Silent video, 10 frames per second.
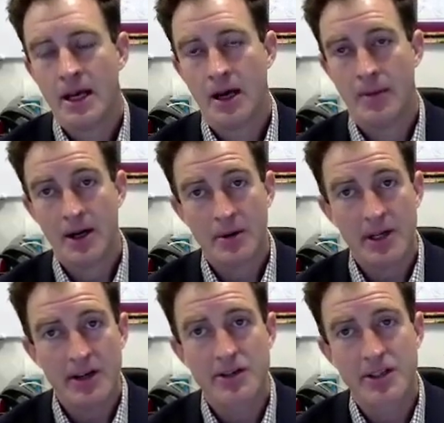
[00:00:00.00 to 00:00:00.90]
How do
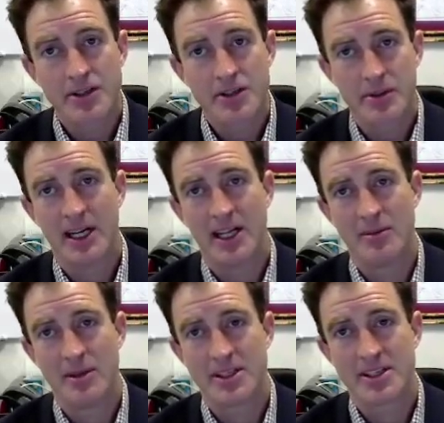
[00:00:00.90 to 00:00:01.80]
we use those three
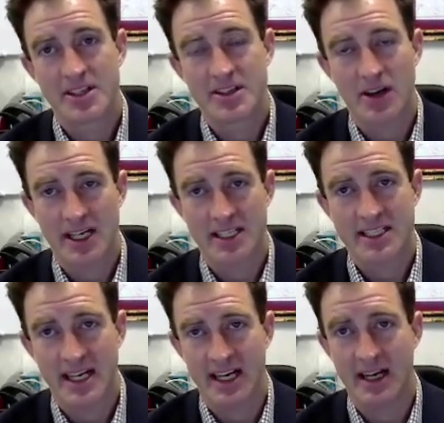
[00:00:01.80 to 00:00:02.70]
elements to try to
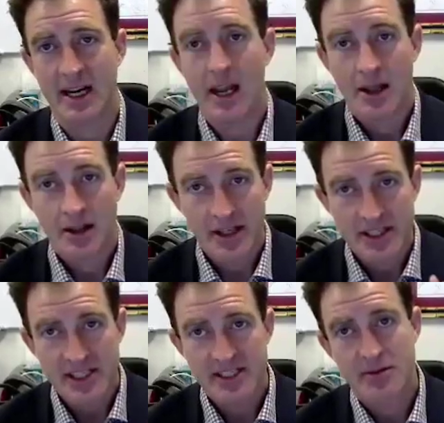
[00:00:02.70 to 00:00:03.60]
say,
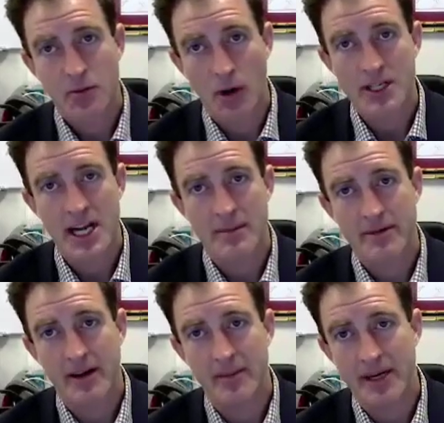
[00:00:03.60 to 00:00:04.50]
this is one
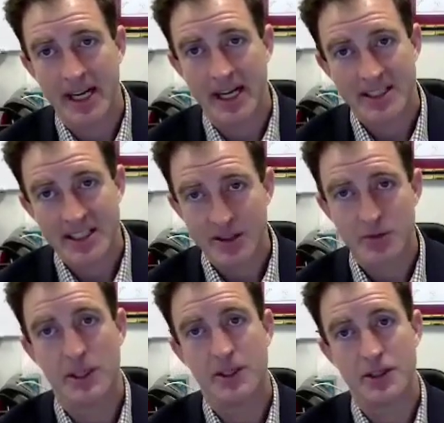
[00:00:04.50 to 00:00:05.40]
type of MDS,
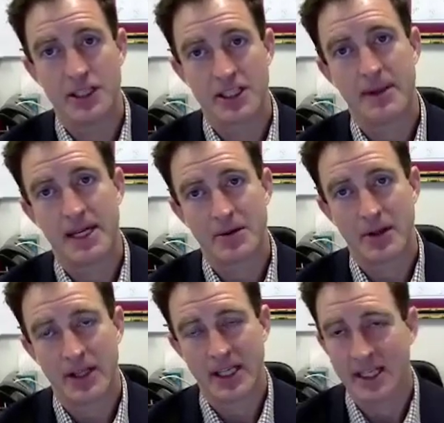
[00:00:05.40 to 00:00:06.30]
here's what you should
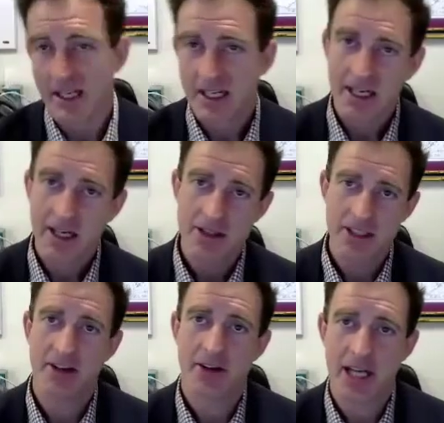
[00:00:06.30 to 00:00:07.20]
expect with it.
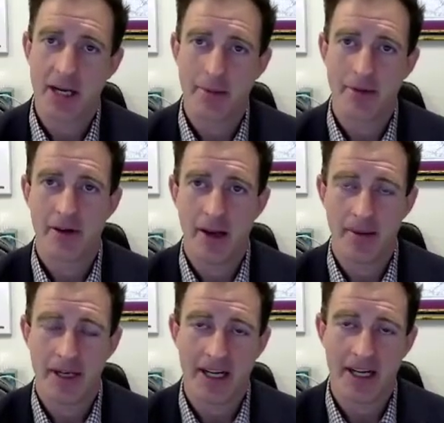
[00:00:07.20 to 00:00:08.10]
Here's another type of
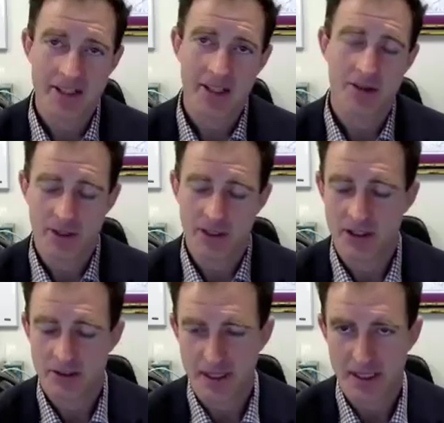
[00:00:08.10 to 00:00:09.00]
MDS, here's what you
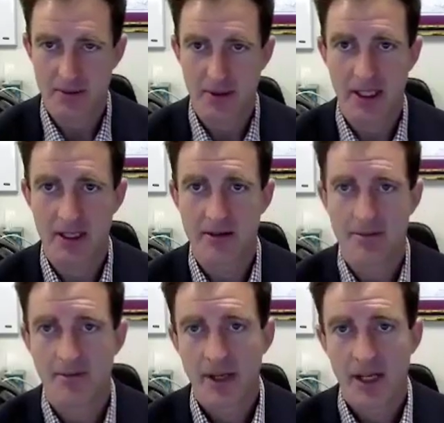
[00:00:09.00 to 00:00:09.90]
should expect with it.
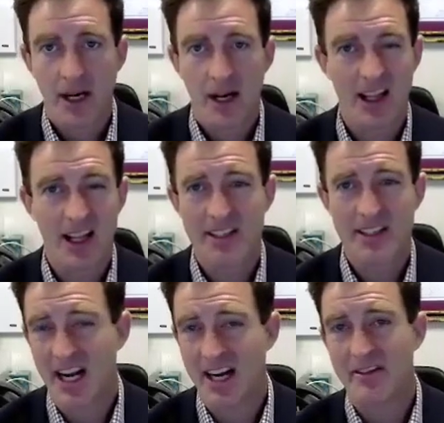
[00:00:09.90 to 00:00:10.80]
A lot of
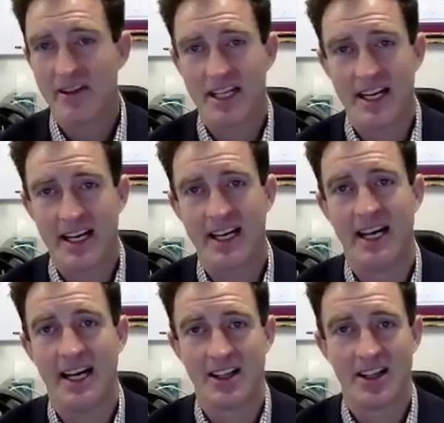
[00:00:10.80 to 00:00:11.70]
it's kind of like
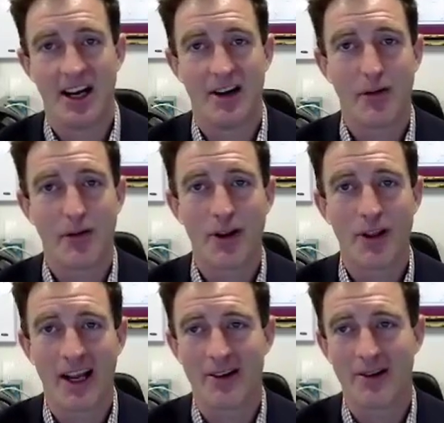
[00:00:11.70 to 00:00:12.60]
a
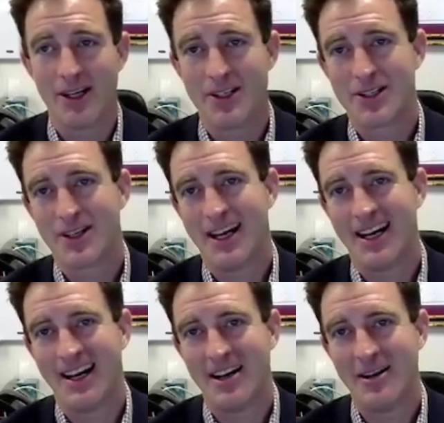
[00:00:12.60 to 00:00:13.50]
foreign language
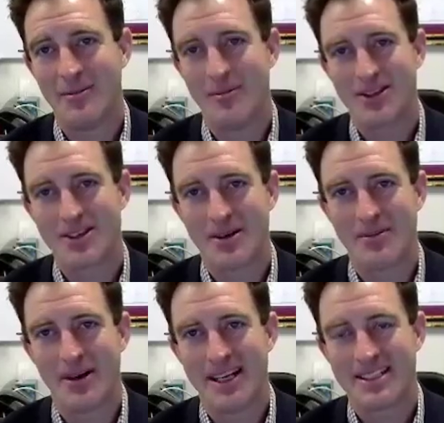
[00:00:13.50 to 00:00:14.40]
in
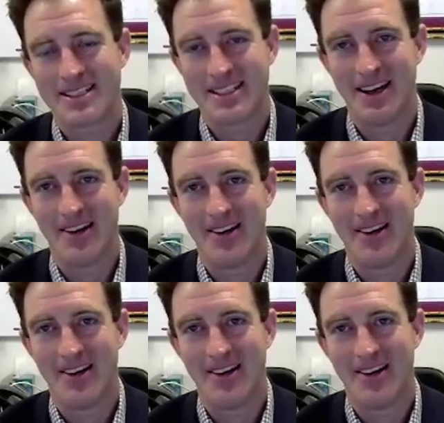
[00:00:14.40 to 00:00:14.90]
some ways.